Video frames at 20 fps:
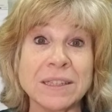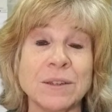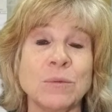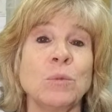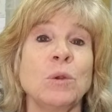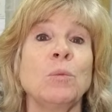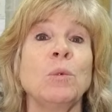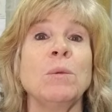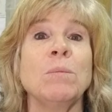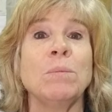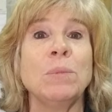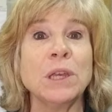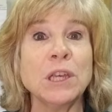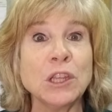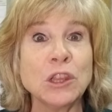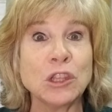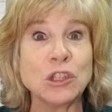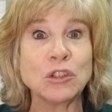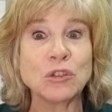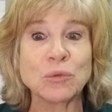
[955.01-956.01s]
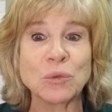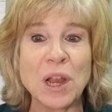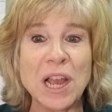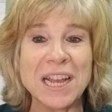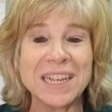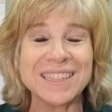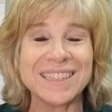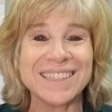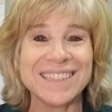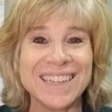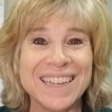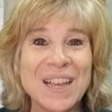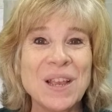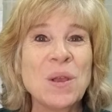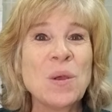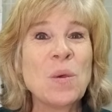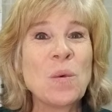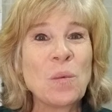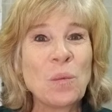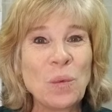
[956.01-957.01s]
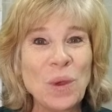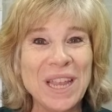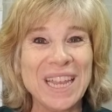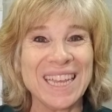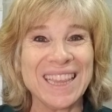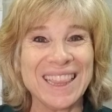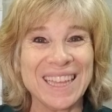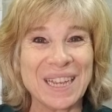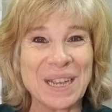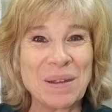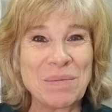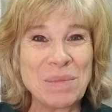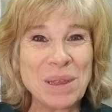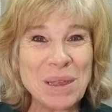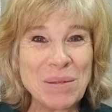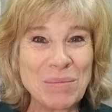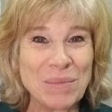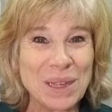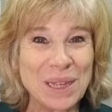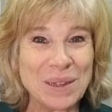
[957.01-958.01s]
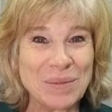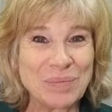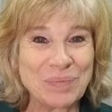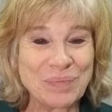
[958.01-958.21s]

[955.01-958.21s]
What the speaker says: And when we build the trust, we get the commitment.